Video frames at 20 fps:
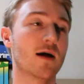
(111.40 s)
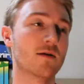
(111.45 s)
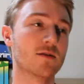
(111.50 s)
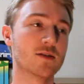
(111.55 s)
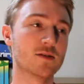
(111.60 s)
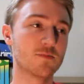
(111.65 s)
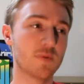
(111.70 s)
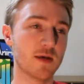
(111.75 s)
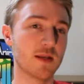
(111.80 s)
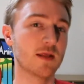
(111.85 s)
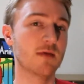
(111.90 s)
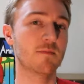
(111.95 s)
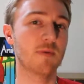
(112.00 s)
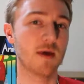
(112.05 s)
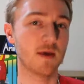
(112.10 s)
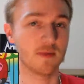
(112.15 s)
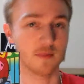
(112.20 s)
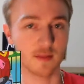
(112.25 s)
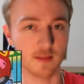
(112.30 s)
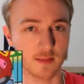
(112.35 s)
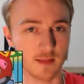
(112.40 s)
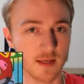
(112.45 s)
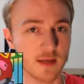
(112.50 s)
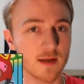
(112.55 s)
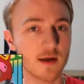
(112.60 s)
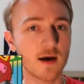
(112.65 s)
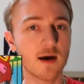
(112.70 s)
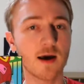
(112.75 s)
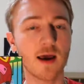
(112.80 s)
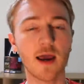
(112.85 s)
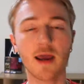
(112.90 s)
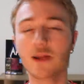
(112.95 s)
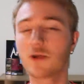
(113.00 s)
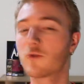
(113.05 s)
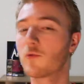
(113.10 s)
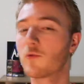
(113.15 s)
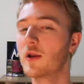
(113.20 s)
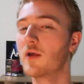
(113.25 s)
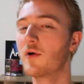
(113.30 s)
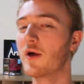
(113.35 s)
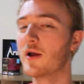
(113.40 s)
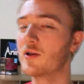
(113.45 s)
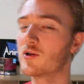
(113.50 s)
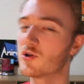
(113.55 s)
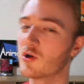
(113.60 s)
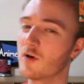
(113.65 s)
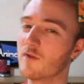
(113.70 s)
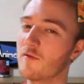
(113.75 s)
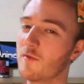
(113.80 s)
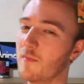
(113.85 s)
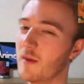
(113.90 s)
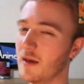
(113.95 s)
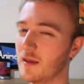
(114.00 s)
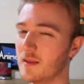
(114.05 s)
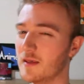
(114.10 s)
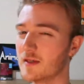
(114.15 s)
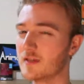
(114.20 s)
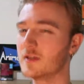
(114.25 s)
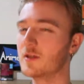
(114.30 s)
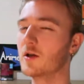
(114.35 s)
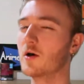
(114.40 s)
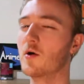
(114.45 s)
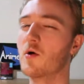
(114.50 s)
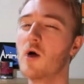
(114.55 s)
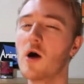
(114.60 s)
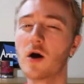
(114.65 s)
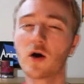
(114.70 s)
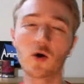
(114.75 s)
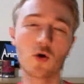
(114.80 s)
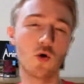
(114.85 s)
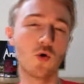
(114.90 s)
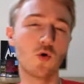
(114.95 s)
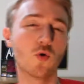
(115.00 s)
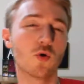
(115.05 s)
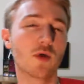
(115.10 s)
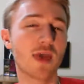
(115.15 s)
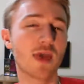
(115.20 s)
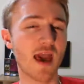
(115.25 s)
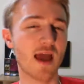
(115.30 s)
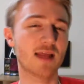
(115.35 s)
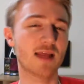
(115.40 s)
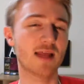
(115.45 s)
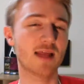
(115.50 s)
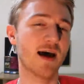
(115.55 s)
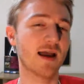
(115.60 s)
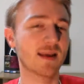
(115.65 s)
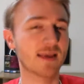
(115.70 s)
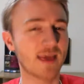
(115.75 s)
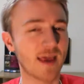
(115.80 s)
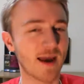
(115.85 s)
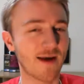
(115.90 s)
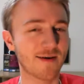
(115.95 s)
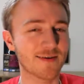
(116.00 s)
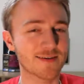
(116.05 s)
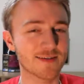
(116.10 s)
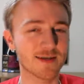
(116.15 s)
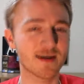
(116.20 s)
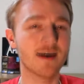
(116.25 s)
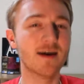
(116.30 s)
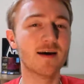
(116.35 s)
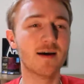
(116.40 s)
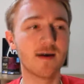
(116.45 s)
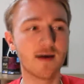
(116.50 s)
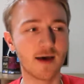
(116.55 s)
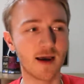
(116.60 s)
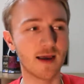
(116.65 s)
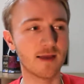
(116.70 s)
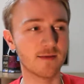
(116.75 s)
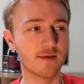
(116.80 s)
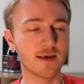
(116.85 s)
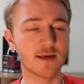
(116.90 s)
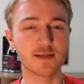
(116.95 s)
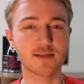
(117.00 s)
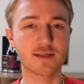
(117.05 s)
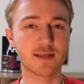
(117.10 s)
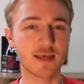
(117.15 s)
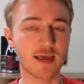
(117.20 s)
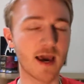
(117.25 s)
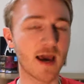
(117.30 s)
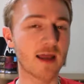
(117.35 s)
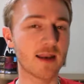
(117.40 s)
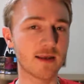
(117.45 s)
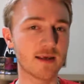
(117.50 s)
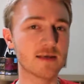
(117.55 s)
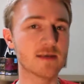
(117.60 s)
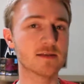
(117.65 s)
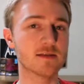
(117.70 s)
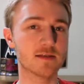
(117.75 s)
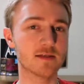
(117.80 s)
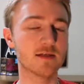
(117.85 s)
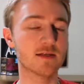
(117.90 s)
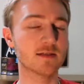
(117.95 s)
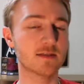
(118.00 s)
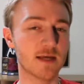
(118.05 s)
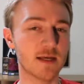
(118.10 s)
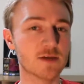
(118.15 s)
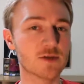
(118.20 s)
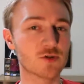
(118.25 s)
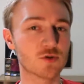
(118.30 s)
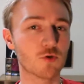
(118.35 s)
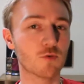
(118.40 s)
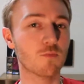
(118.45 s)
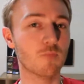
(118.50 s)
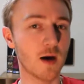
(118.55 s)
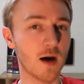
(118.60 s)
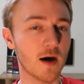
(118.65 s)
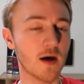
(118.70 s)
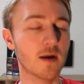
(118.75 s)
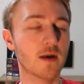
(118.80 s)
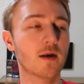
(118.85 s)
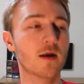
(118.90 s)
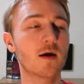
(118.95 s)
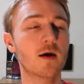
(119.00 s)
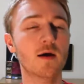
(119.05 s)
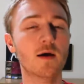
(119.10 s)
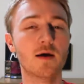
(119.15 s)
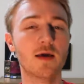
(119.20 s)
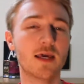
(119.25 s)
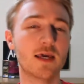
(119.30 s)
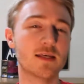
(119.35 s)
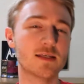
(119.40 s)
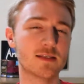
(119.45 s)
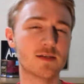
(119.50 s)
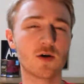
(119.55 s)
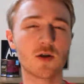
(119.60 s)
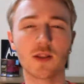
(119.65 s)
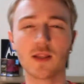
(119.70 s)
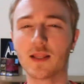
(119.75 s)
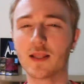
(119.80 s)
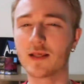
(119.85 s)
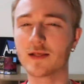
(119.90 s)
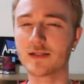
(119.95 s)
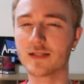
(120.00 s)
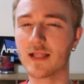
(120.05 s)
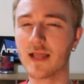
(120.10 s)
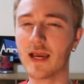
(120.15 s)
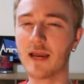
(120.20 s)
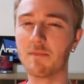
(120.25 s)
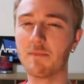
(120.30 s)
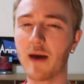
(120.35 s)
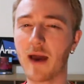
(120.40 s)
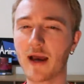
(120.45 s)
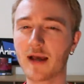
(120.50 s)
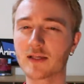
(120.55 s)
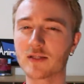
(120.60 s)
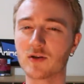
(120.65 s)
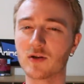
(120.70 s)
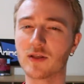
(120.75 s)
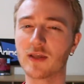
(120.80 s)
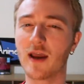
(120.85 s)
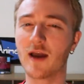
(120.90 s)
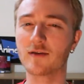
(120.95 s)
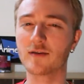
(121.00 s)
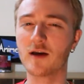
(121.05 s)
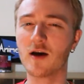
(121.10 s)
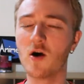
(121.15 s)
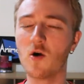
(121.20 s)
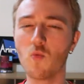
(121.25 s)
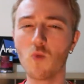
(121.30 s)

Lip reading: Speedy being the leader, and Guido Anchovy being this, cool cat kind of character. And yes, the cat is an intentional pun. He's sort of this laid-back sort of character.